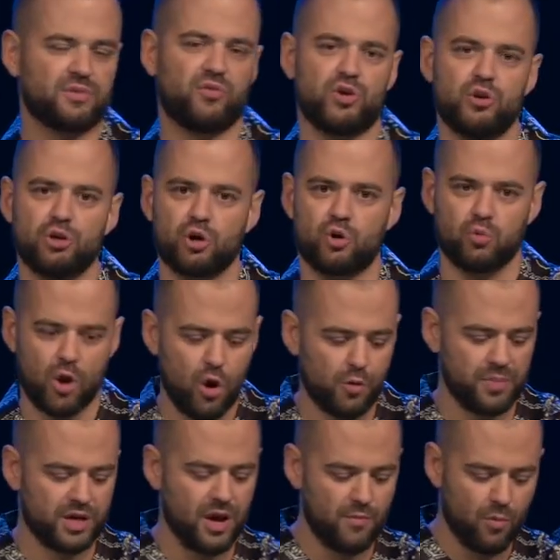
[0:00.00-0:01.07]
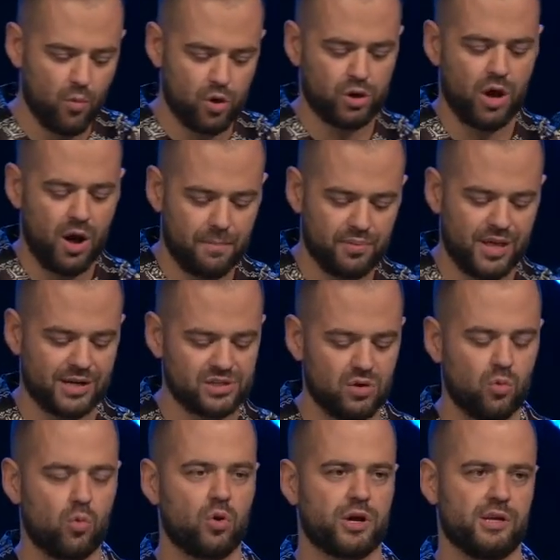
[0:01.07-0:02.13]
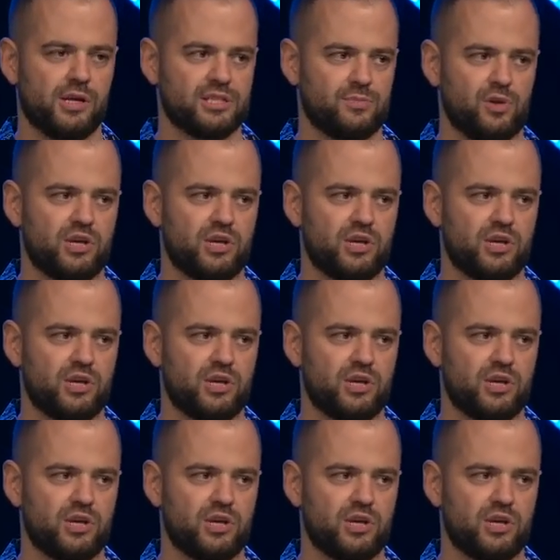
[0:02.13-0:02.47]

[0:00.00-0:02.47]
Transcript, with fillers: for you to grow and become a more complex organism.